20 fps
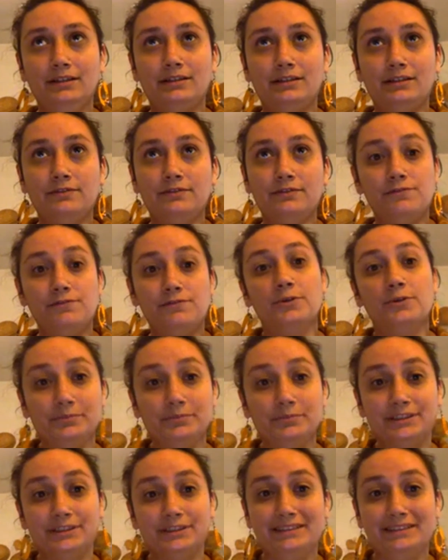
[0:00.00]

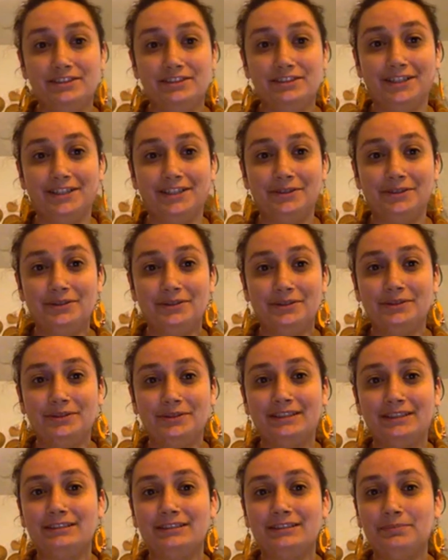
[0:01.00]
conform to the general
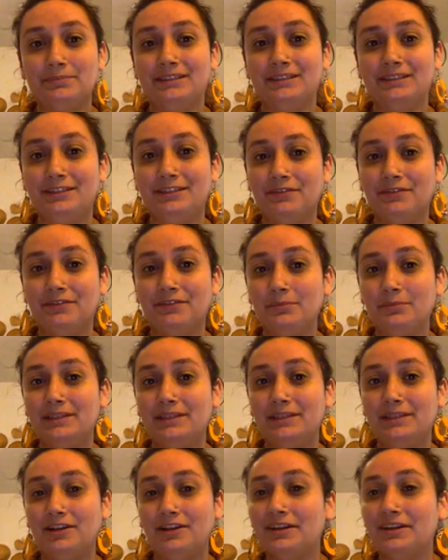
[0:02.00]
accepted
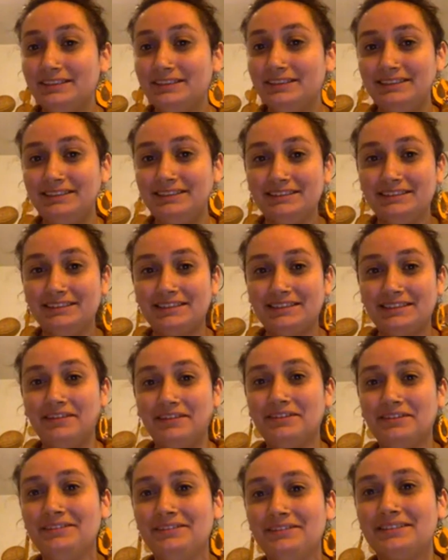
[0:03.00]
government auditing
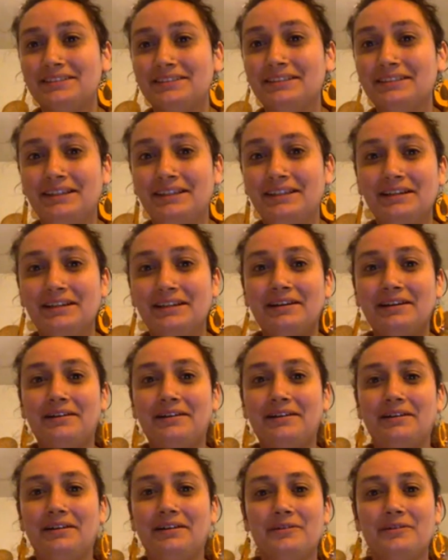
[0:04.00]
standards,
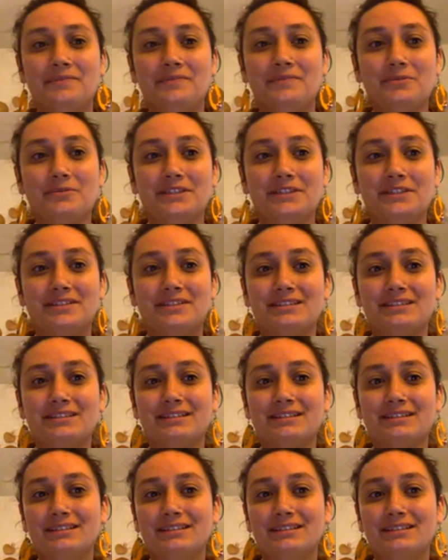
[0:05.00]
which,